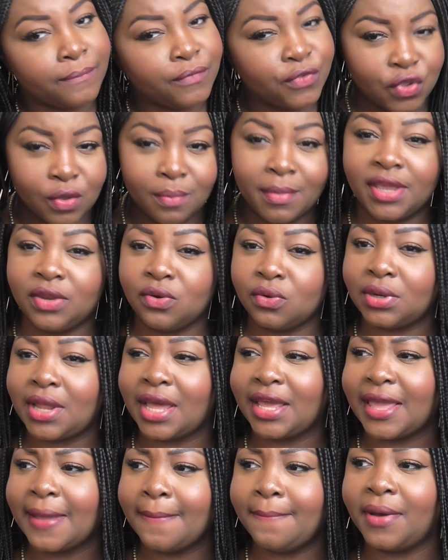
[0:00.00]
you may not
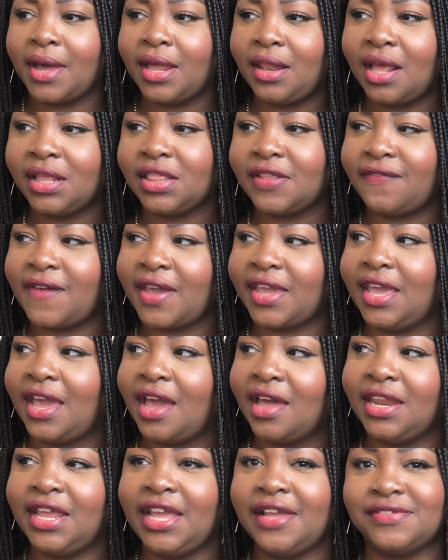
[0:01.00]
like it, but I like the fact it
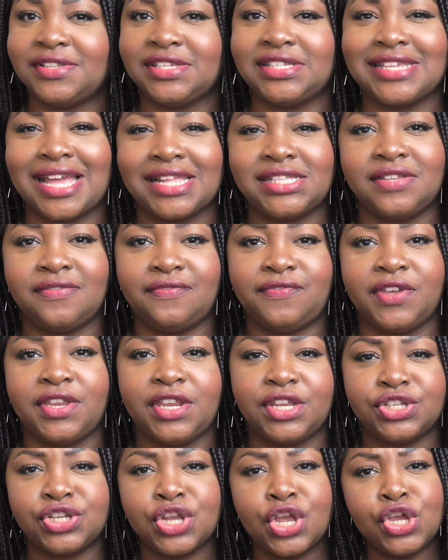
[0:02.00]
kind of gives a satin
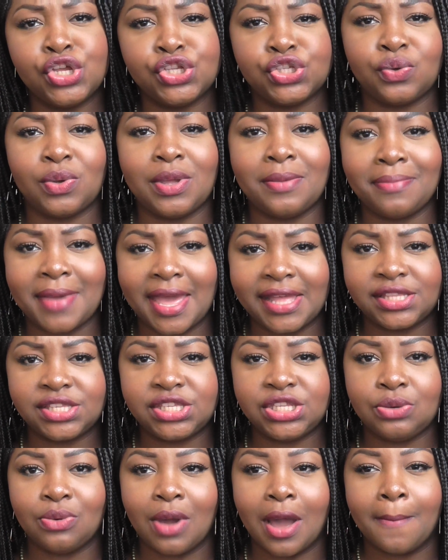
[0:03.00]
finish, so it
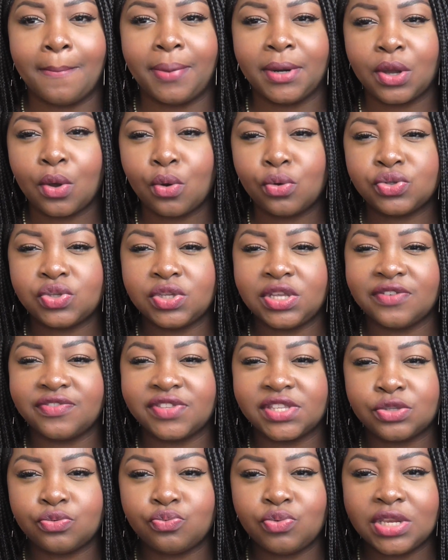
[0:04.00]
mattes you out, but it also gives
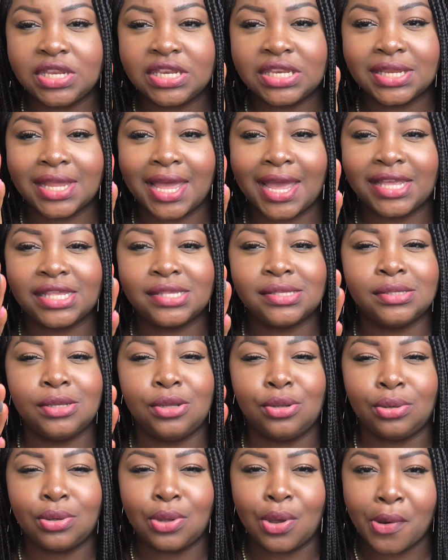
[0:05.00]
this really nice
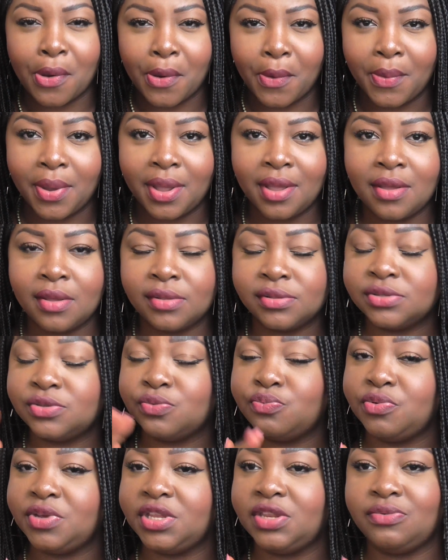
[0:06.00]
glow. It's
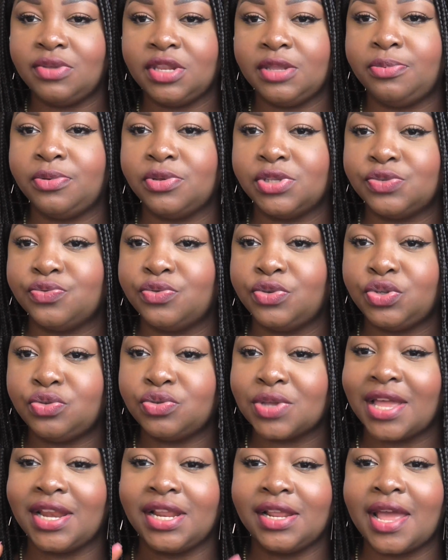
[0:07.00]
really, really beautiful.
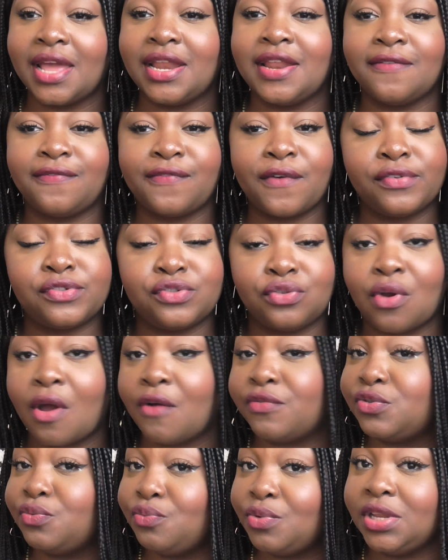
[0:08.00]
And it
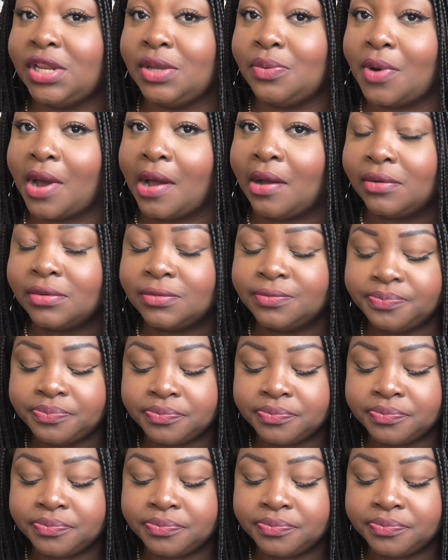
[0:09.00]
photographs really well,